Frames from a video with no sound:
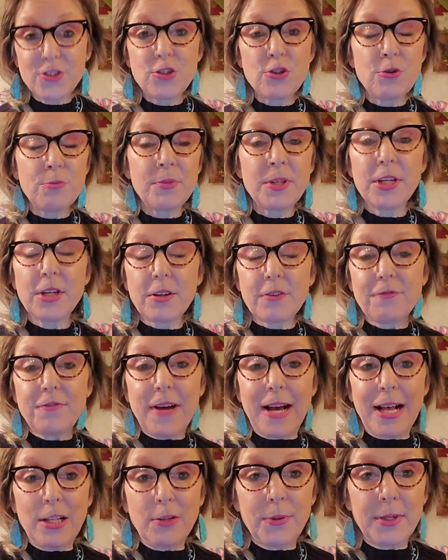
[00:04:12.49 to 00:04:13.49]
assume that you're
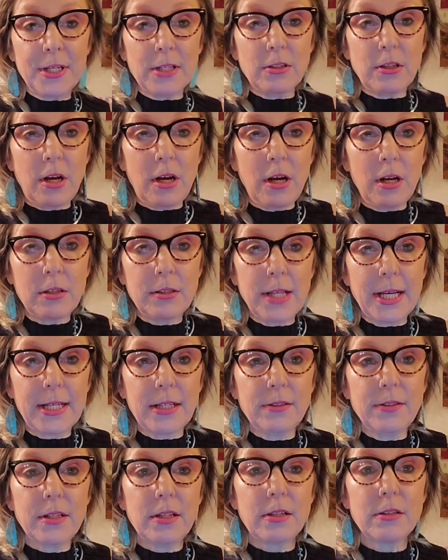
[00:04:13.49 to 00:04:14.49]
following along
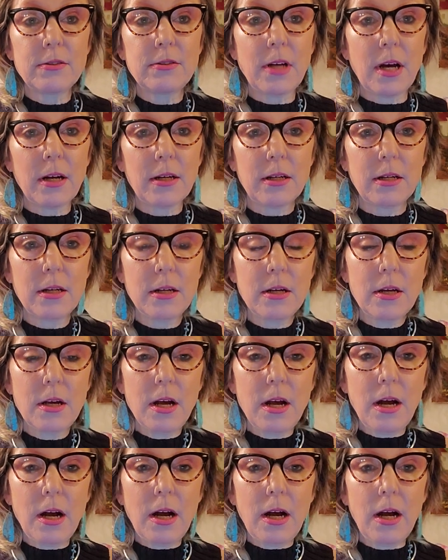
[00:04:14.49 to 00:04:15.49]
like a little duck
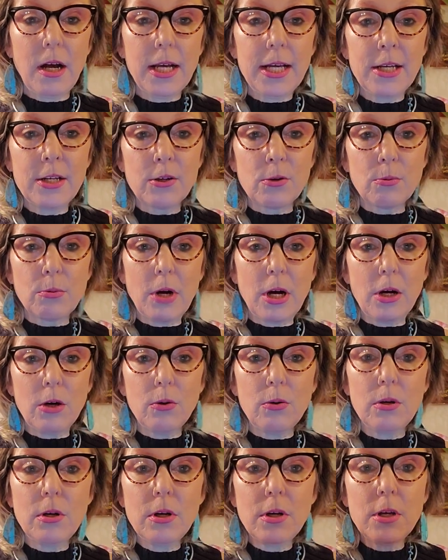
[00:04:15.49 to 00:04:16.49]
uh, in a
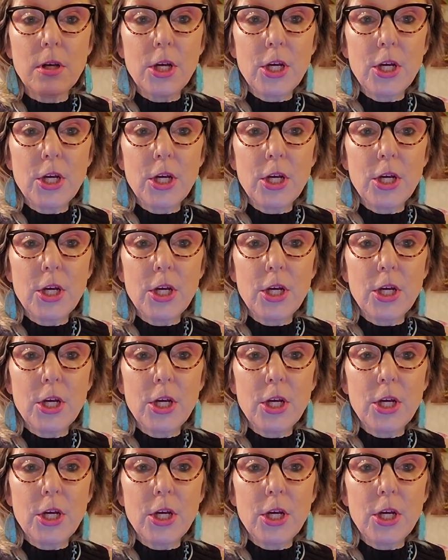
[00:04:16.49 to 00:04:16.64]
row.